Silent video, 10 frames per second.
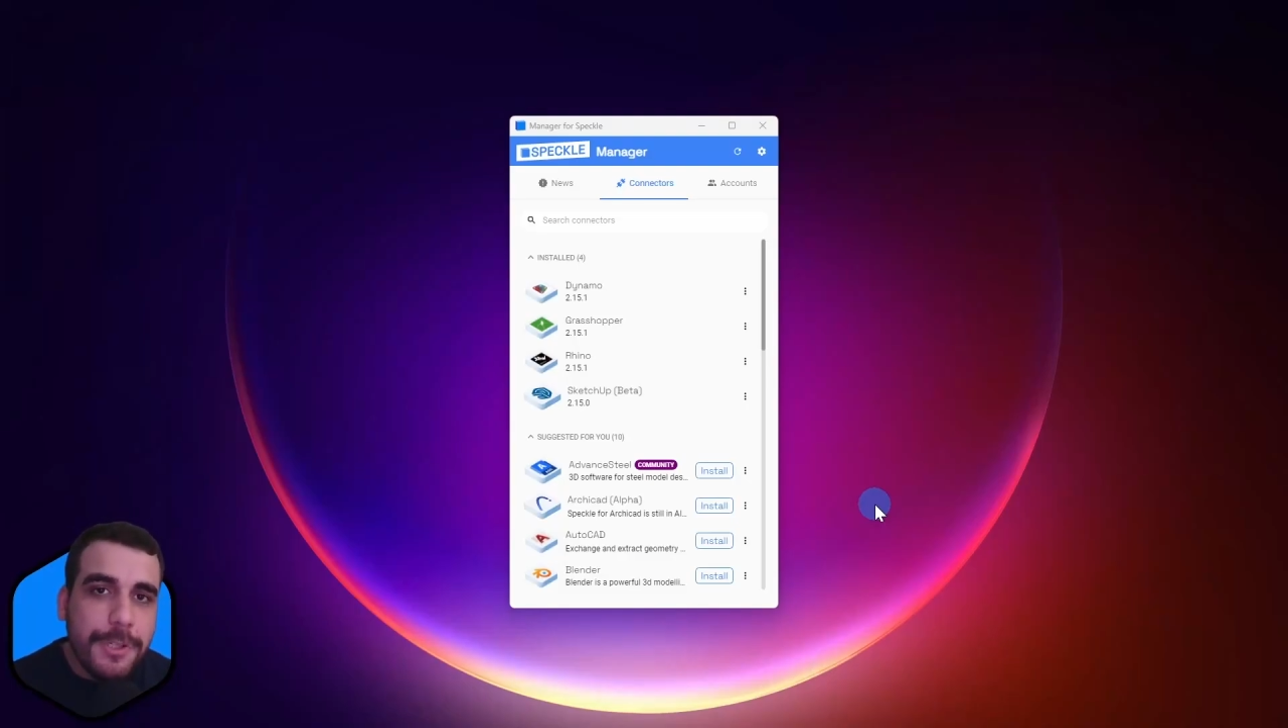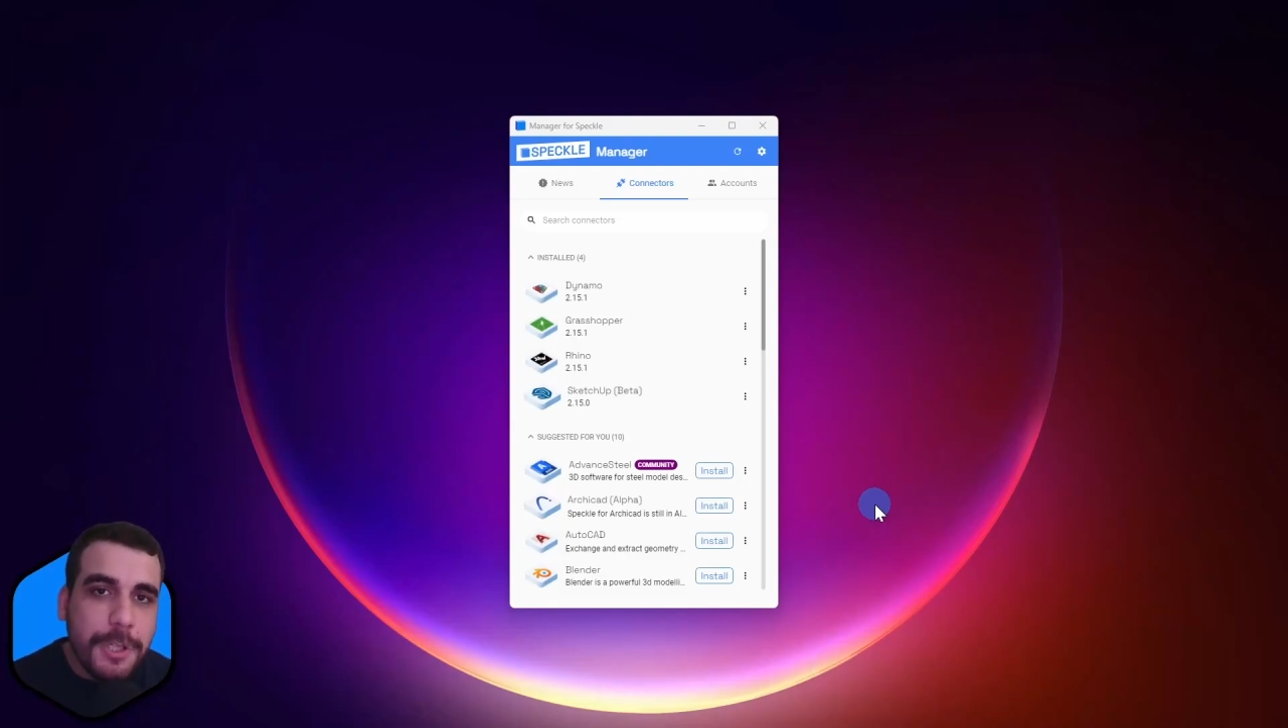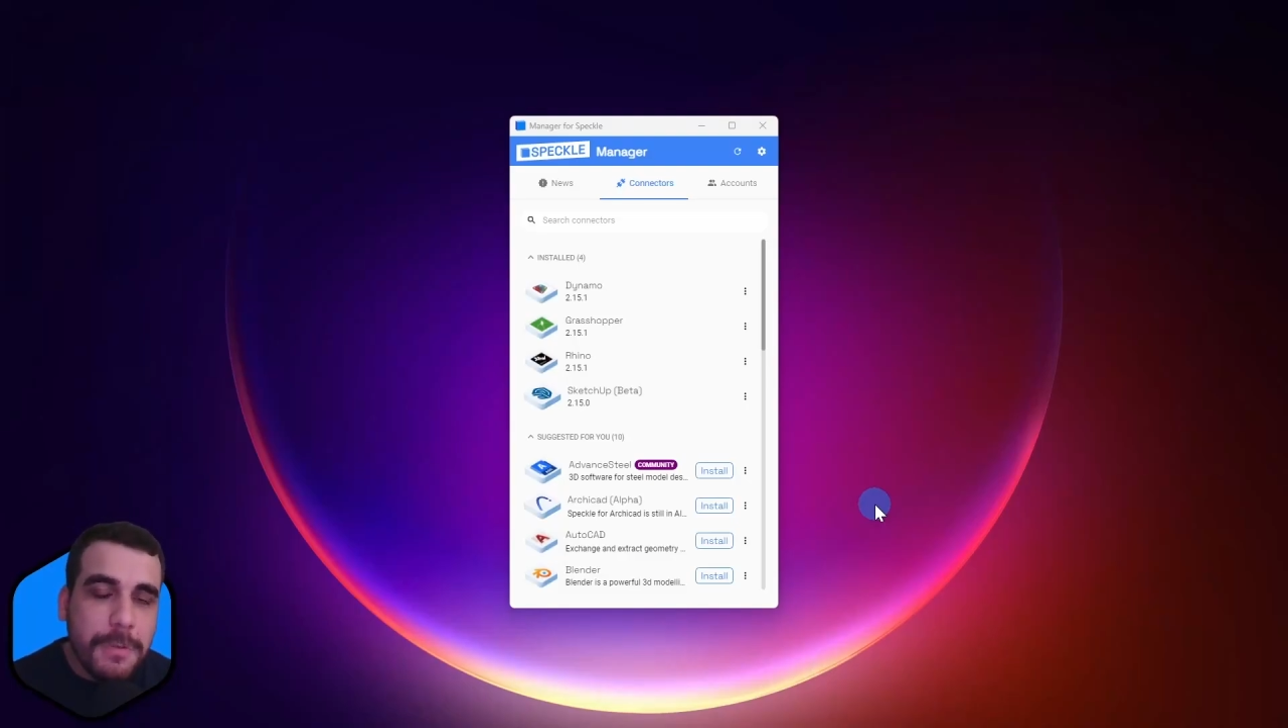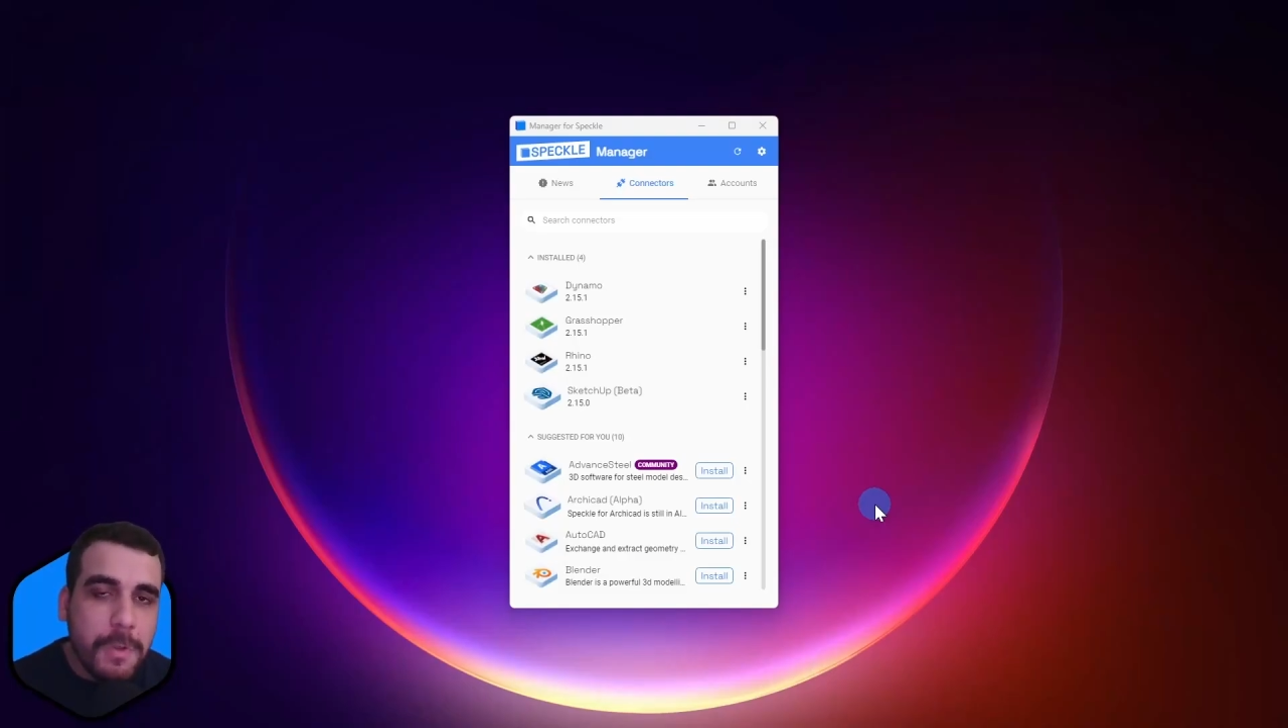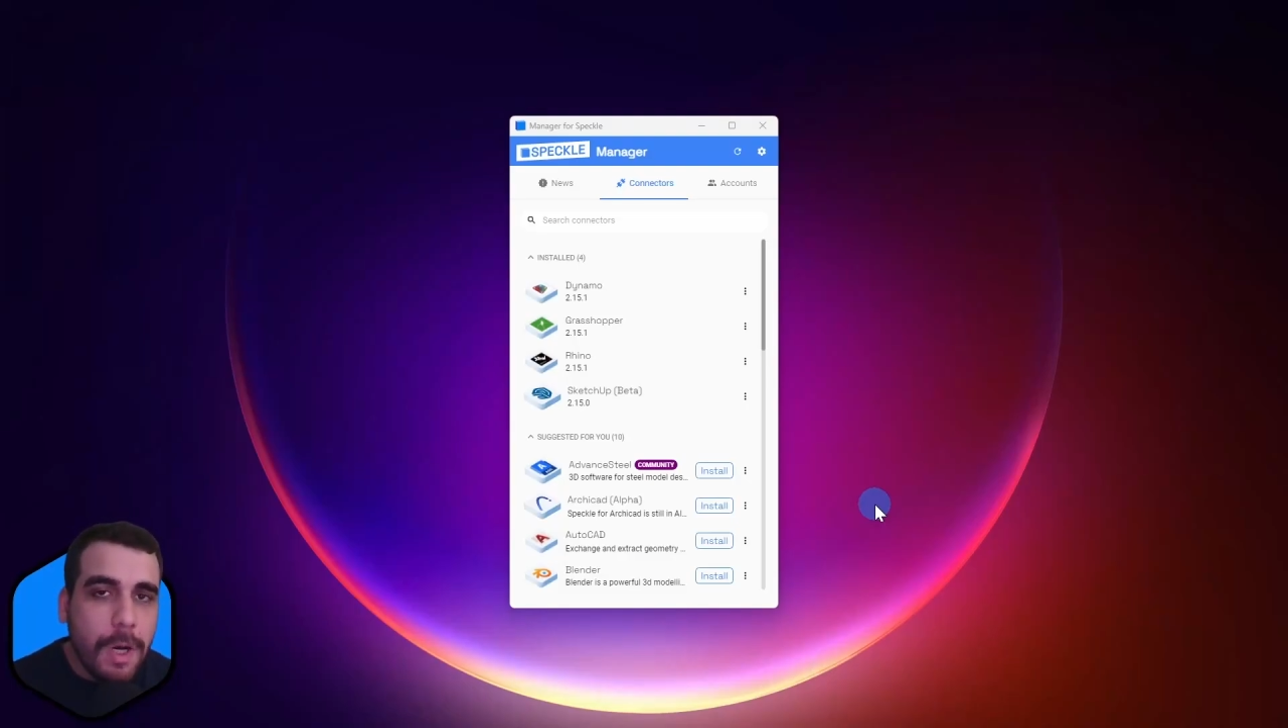show you